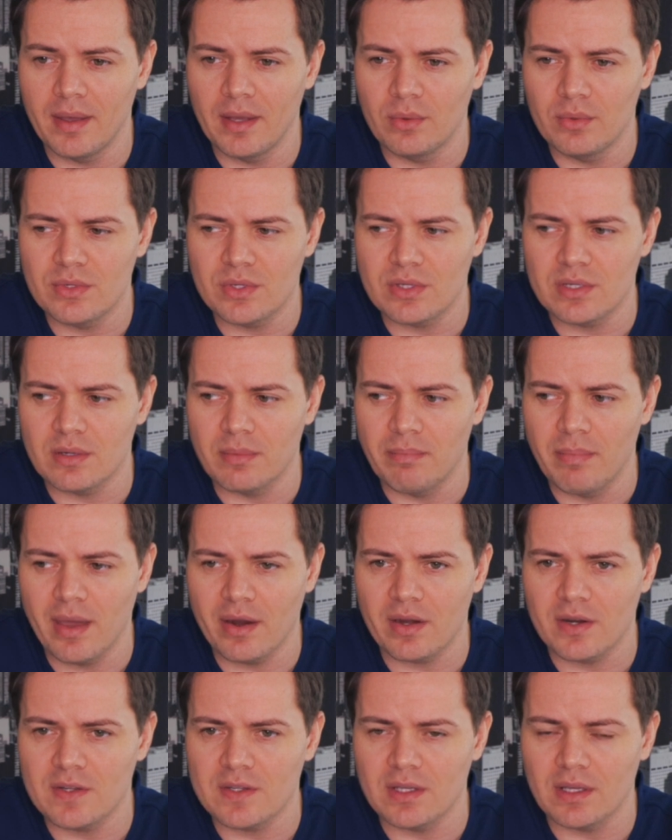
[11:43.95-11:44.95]
and it was just
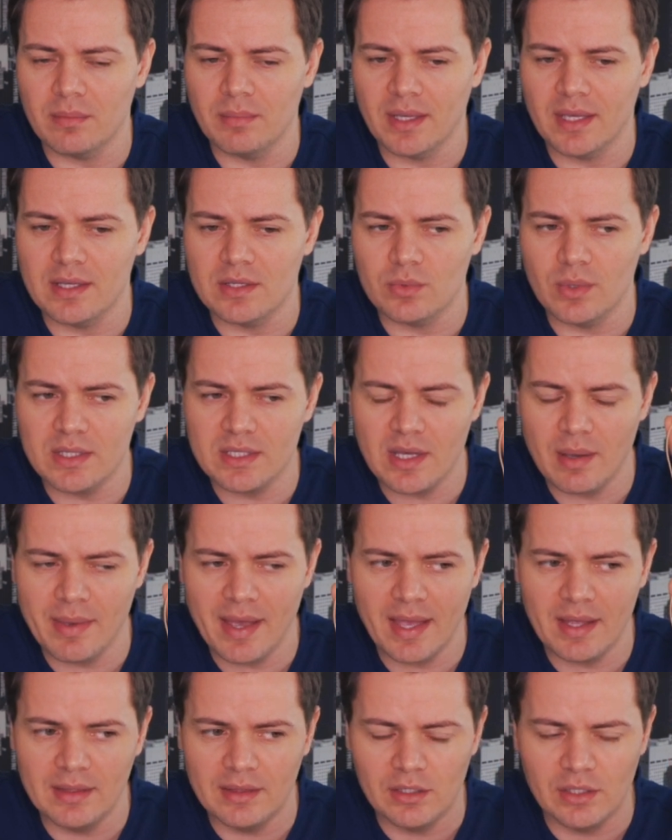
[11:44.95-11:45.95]
embarrassing because one time
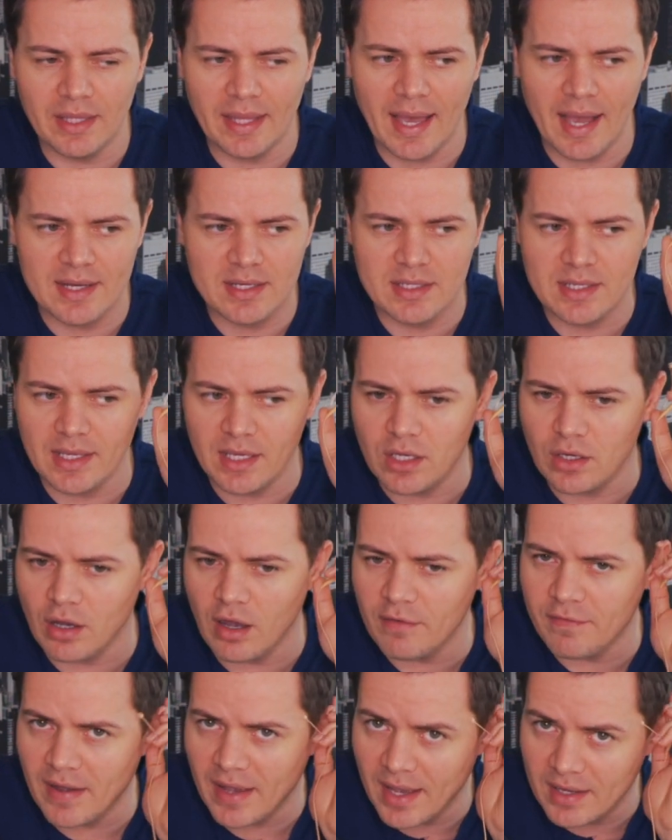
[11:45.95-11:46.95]
I literally had to take it
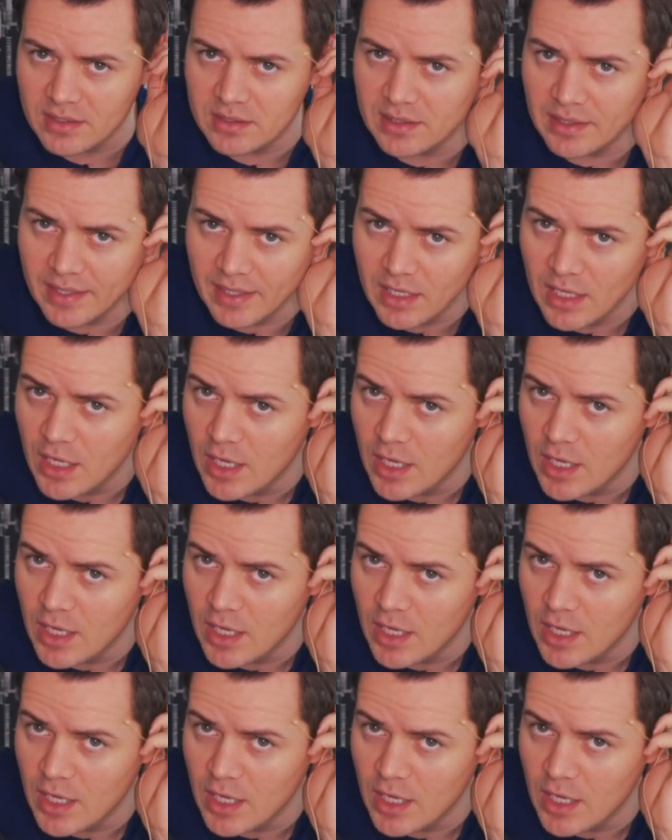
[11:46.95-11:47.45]
off. I had to